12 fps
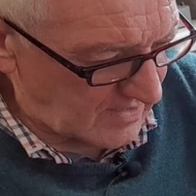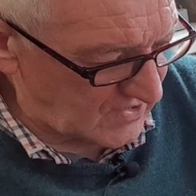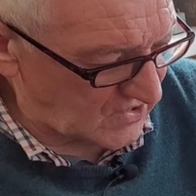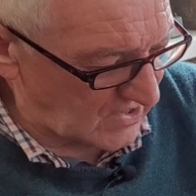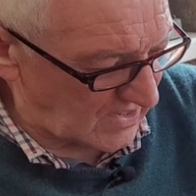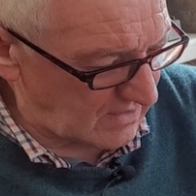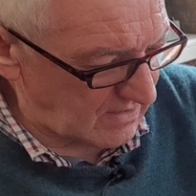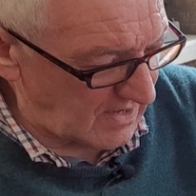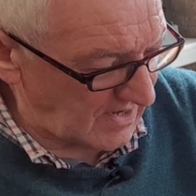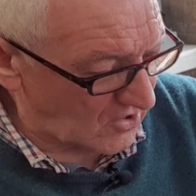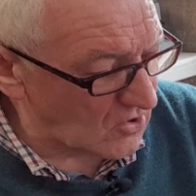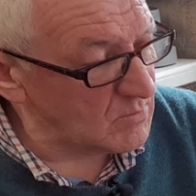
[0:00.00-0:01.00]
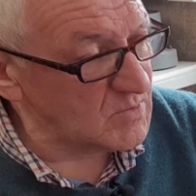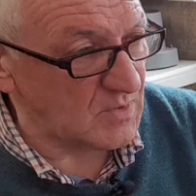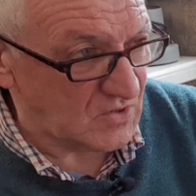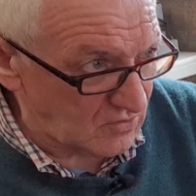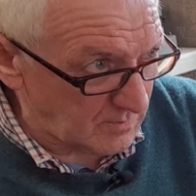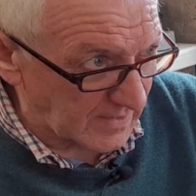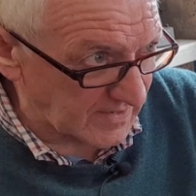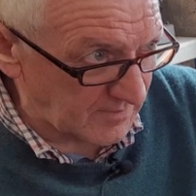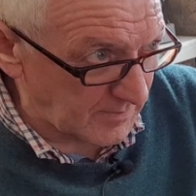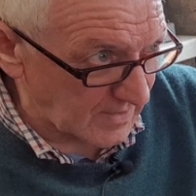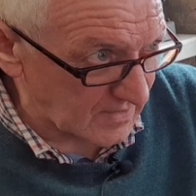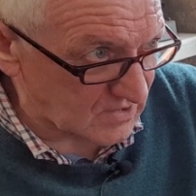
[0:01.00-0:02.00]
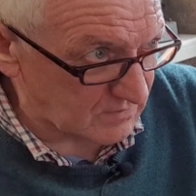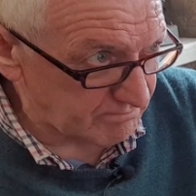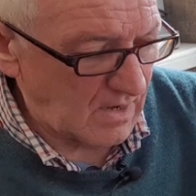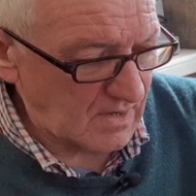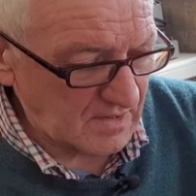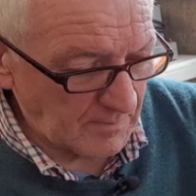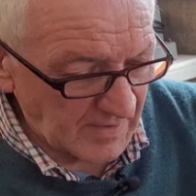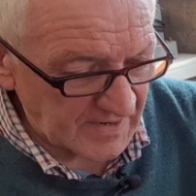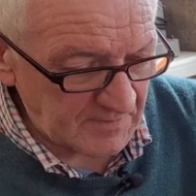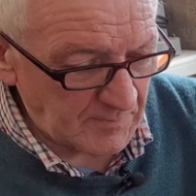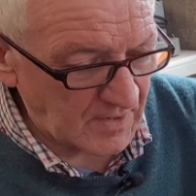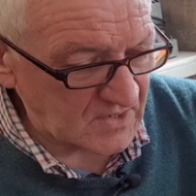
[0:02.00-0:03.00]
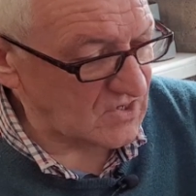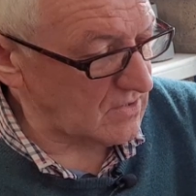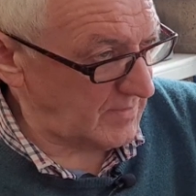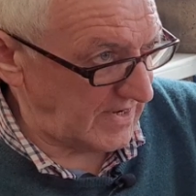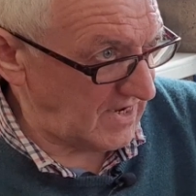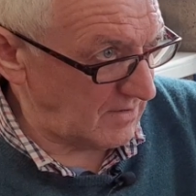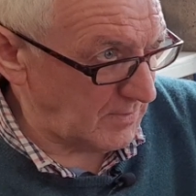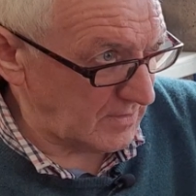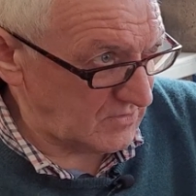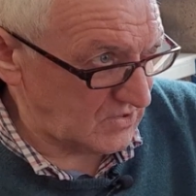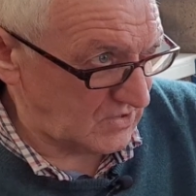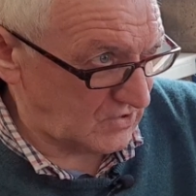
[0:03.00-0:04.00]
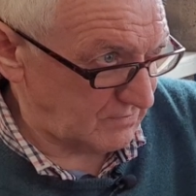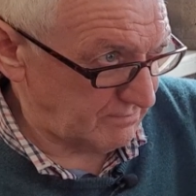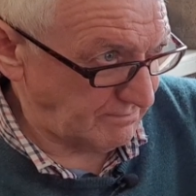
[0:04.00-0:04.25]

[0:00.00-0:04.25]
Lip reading: is that it comes with 2 battery packs, and the battery packs are about £80 each.